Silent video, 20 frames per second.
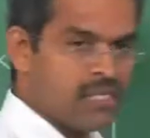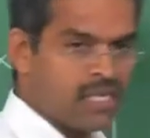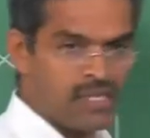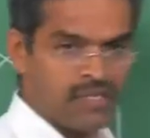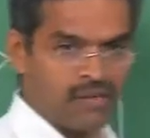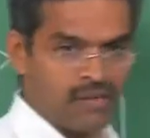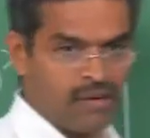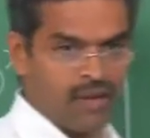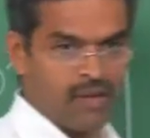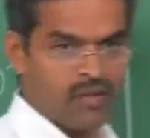and
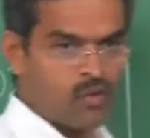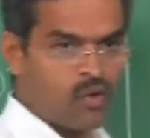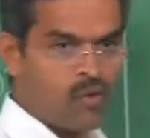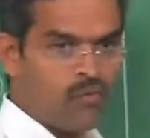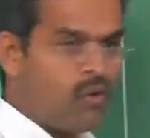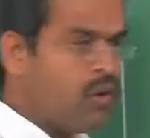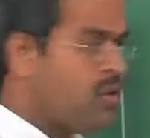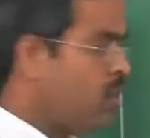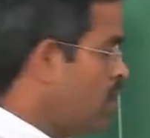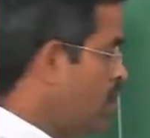etc and so
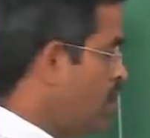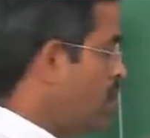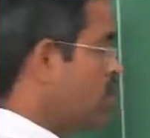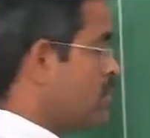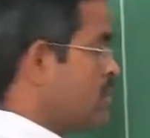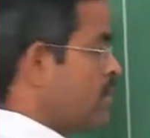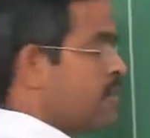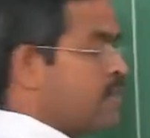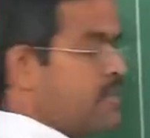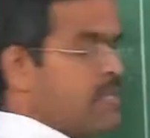forth it
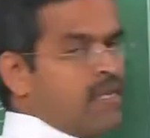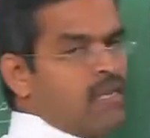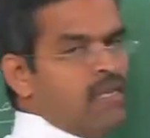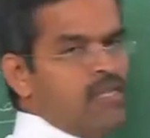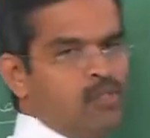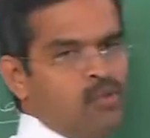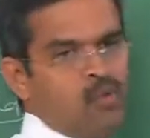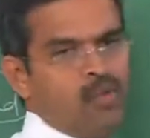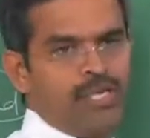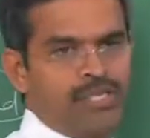is a single
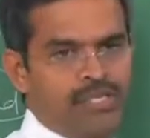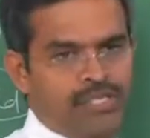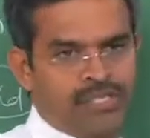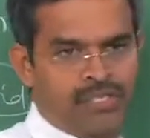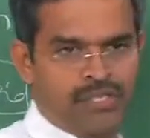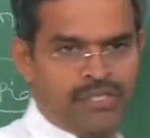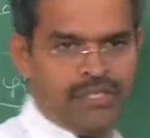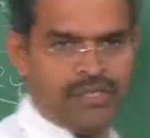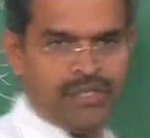unit